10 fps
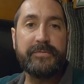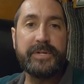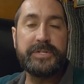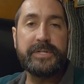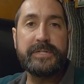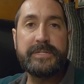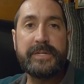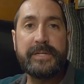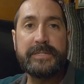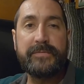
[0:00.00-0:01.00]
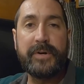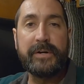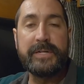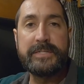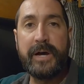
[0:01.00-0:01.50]
fridges as
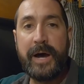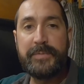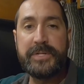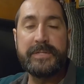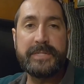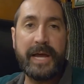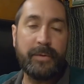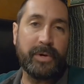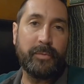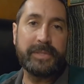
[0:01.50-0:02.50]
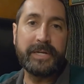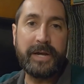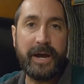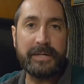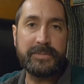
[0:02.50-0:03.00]
far as options. I went with the
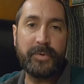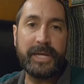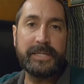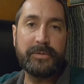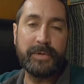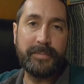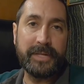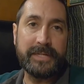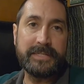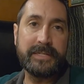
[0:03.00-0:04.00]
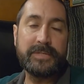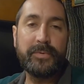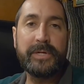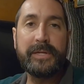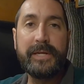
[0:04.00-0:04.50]
Cosway to replace this
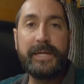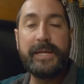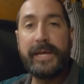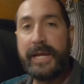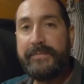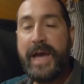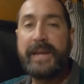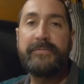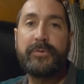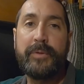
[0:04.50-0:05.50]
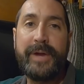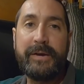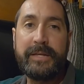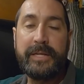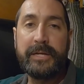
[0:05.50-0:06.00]
one, and I've had it for
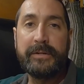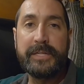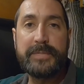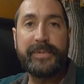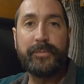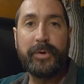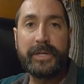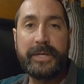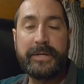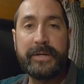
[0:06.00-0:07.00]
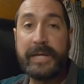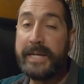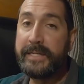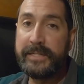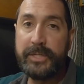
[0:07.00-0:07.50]
about a year and it's been working good.
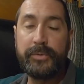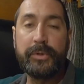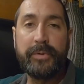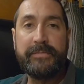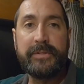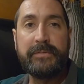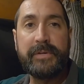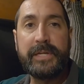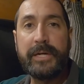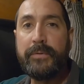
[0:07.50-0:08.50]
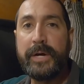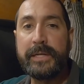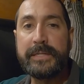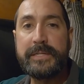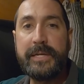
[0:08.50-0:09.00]
I did do a review video on
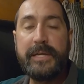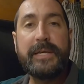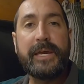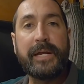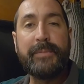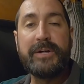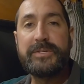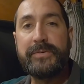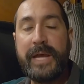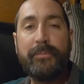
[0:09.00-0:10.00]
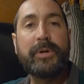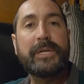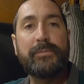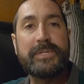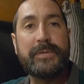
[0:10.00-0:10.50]
it, and I'm also
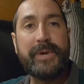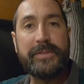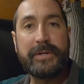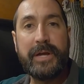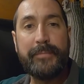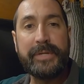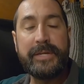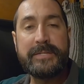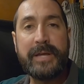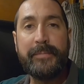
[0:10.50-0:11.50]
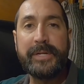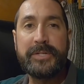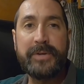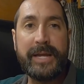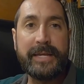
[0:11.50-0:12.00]
networking with some other companies. I'm going to
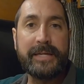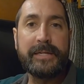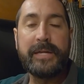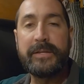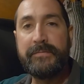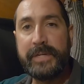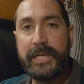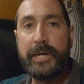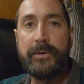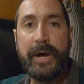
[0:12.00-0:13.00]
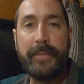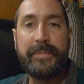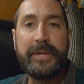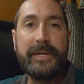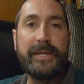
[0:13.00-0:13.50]
try to get another video
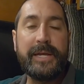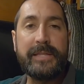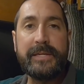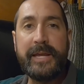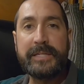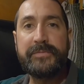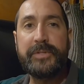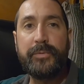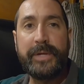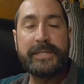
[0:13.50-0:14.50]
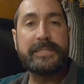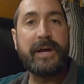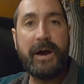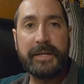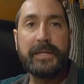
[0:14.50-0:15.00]
up in the next few weeks
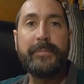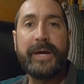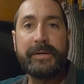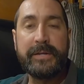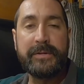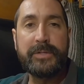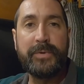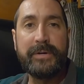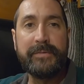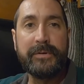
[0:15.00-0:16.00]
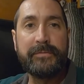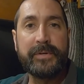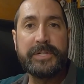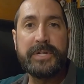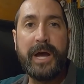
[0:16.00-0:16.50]
talking about other 12-volt
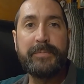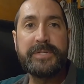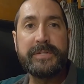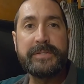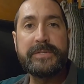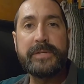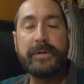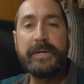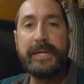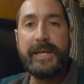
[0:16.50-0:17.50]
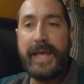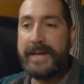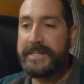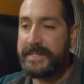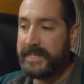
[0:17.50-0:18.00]
fridge options. So
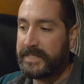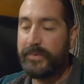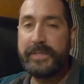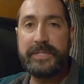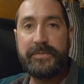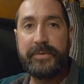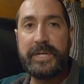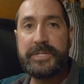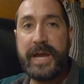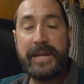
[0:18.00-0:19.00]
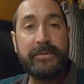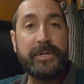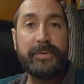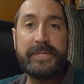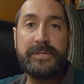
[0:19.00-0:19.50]
as it sits with this fridge, I don't
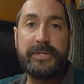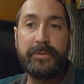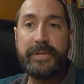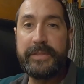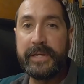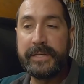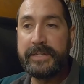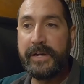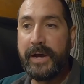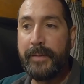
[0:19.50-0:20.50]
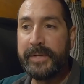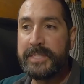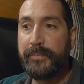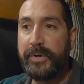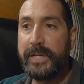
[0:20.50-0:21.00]
know what to do with it.
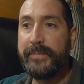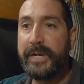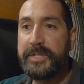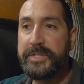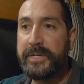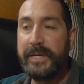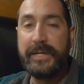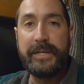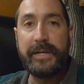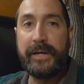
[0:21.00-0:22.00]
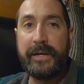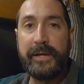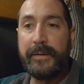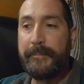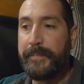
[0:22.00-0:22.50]
It's pretty much
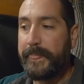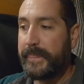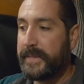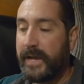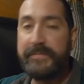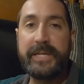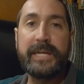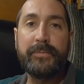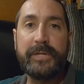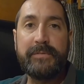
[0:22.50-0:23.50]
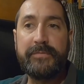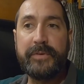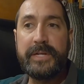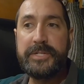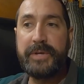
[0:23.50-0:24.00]
tough to get rid of a
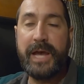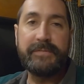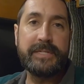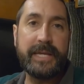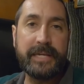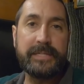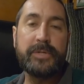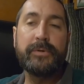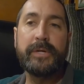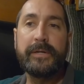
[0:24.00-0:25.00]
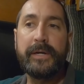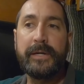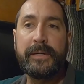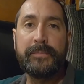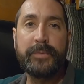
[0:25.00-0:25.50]
fridge. You have to take it to
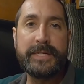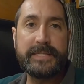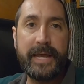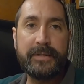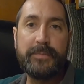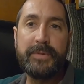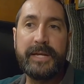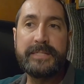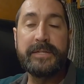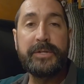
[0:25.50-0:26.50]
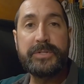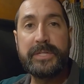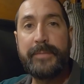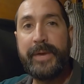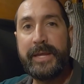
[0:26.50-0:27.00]
a recycle place and
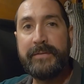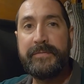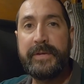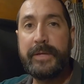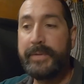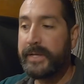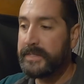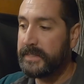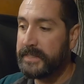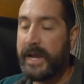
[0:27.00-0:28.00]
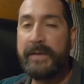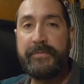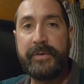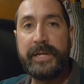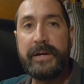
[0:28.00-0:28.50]
usually pay a fee because it's got
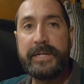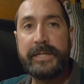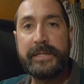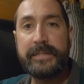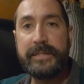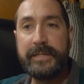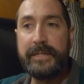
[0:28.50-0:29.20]
Freon in it.